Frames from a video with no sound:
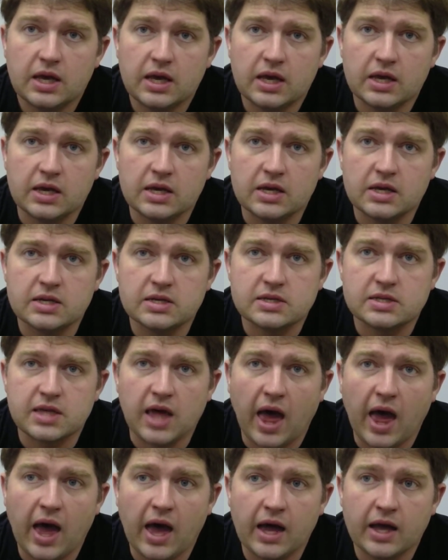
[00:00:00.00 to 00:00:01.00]
is
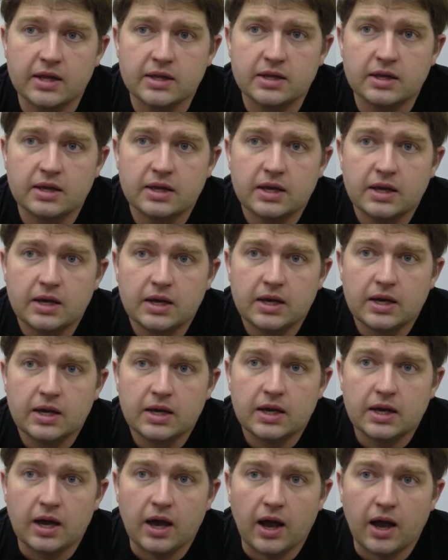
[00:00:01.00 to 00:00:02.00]
that
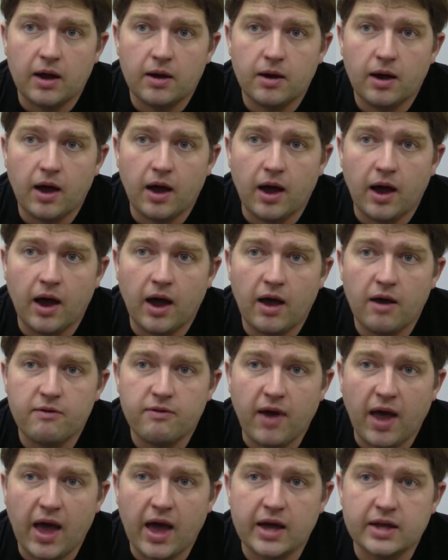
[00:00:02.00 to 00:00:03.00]
I've
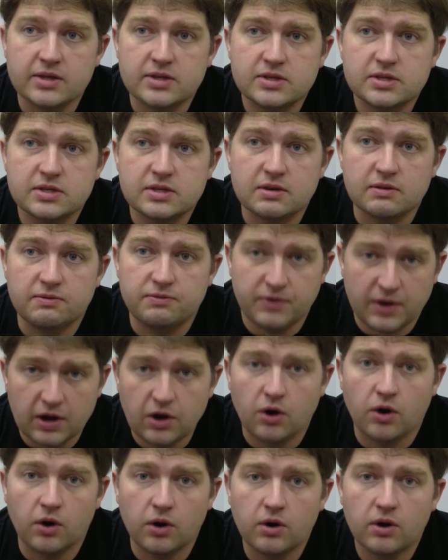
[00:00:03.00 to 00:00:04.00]
had
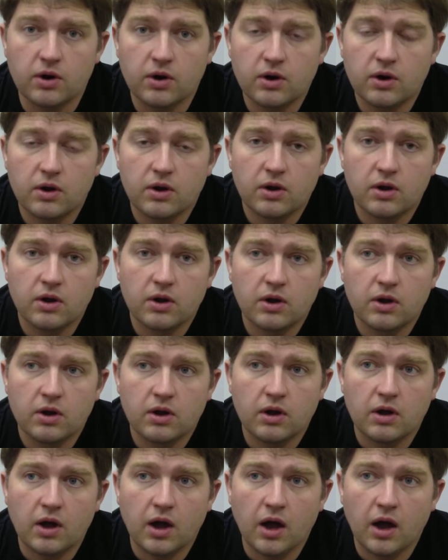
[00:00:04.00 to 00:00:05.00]
severe
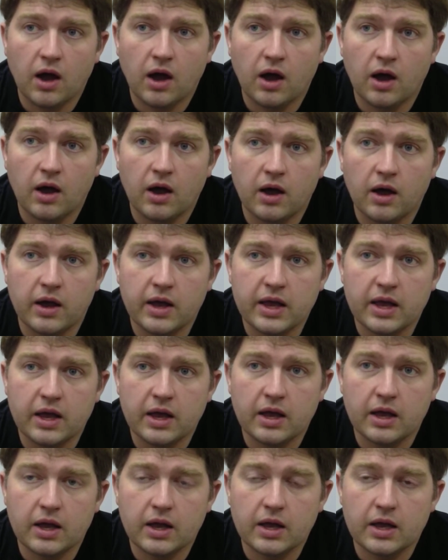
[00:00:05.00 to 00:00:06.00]
uh,
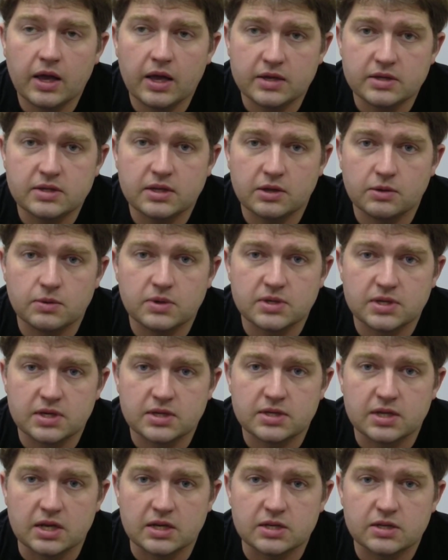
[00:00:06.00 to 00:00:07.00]
insulin
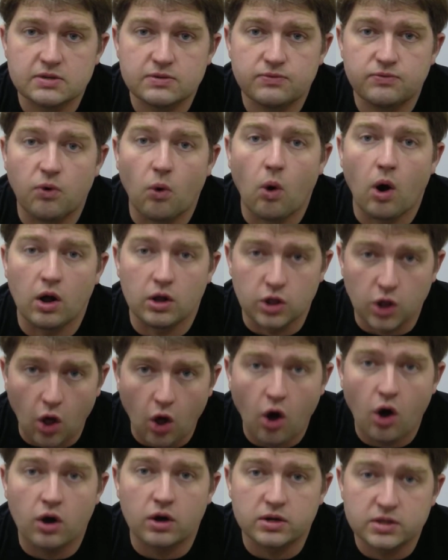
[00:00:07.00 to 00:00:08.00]
resistance for a
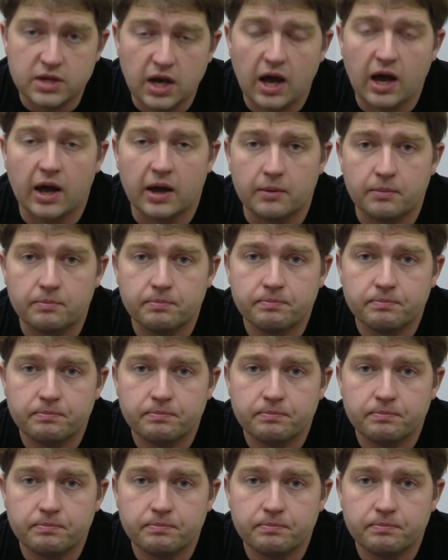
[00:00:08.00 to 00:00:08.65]
long time,